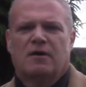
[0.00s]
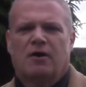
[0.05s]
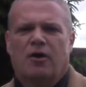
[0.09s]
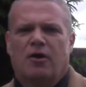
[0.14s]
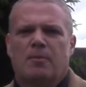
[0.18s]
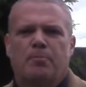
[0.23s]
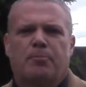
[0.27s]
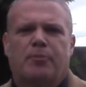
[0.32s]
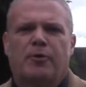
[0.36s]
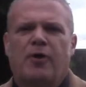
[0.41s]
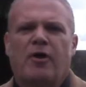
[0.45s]

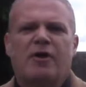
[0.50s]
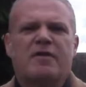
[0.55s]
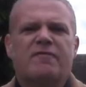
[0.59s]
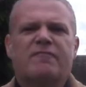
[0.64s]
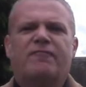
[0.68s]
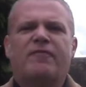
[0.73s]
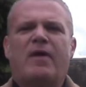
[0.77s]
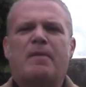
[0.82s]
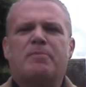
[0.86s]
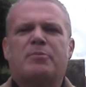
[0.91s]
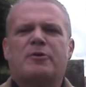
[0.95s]
on a bright
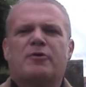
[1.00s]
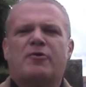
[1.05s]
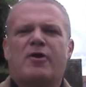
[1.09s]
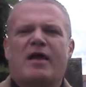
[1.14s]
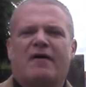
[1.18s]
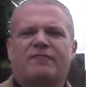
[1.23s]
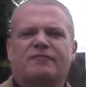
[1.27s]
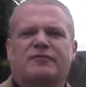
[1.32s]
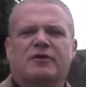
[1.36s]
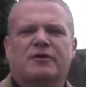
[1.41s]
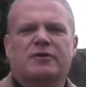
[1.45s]
February
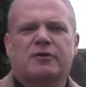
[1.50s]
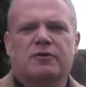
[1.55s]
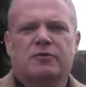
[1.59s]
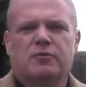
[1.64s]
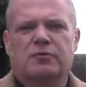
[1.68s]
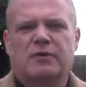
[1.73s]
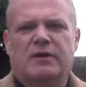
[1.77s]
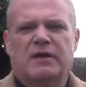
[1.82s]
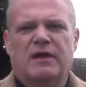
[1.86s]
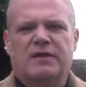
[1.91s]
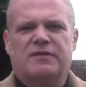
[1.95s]

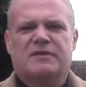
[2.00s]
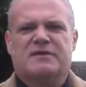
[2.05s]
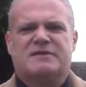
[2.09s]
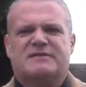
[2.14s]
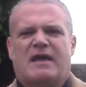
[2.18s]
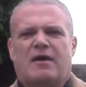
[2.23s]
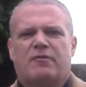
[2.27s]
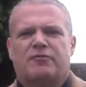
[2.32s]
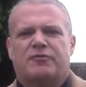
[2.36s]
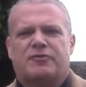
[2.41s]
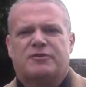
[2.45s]
afternoon in the
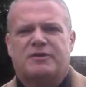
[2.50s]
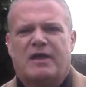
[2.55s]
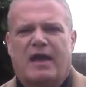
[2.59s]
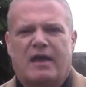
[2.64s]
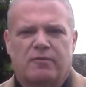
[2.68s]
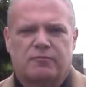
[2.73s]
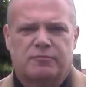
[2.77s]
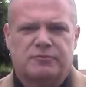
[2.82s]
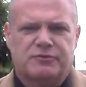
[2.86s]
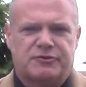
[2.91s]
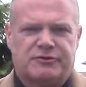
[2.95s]
South
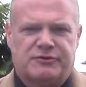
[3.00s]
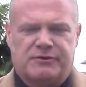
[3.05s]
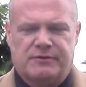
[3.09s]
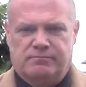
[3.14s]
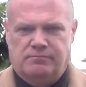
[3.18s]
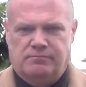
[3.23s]
Downs.